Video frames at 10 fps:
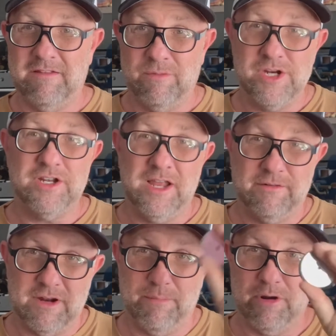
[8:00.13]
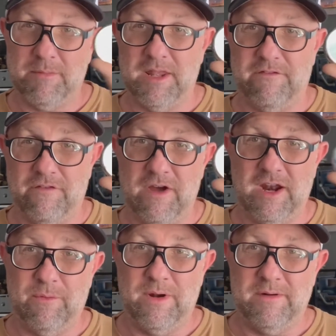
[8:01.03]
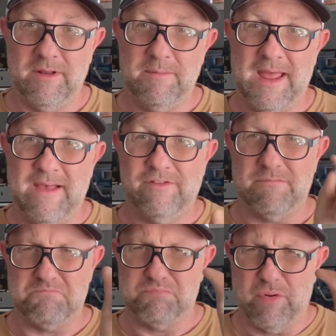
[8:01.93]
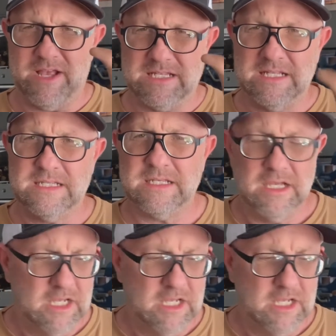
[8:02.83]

originally I was gonna put them on the front. I wanted them to have some presence.